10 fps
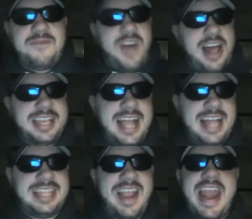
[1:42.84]
finally got
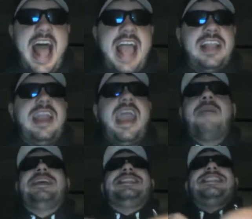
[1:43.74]
there, and I am
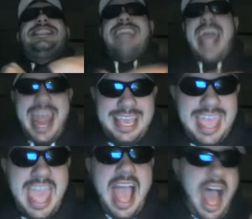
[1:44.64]
ecstatic.
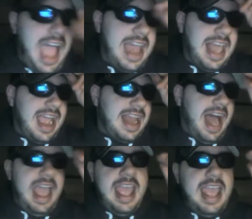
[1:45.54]
And, and
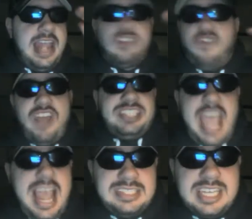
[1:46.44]
it's
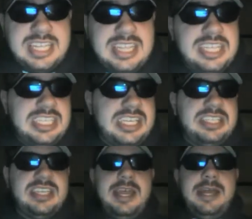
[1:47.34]
fantastic. This
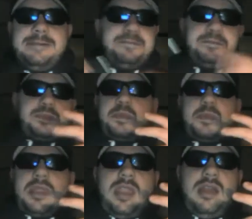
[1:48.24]
is
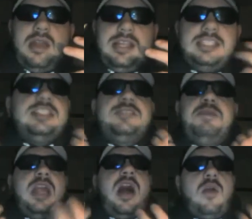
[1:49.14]
this is
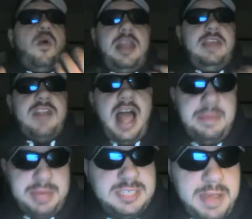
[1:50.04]
beyond what even I'm
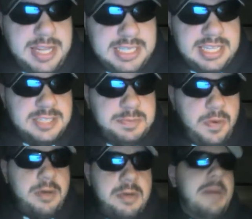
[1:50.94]
expecting at this
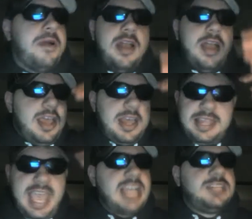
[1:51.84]
point. Remember, the
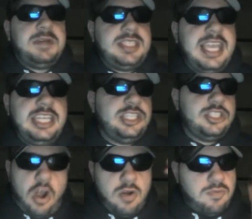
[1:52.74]
expectations
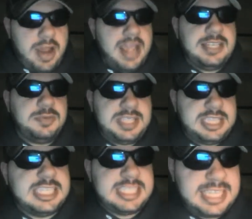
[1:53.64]
are raised with
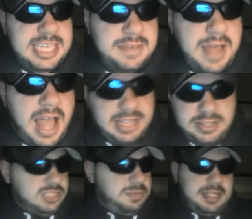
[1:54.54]
this team. I
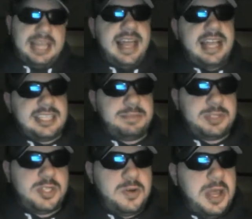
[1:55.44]
talked about that last
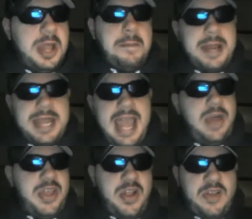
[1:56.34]
episode, but now
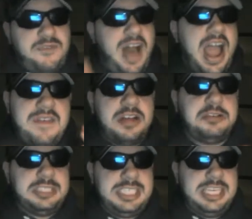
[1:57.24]
they're a
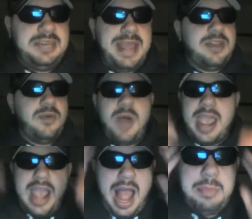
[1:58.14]
500 team, and the way
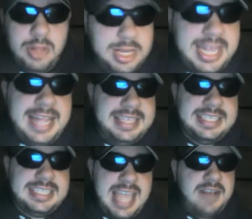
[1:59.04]
I'm looking at this
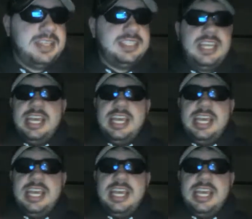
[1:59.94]
now is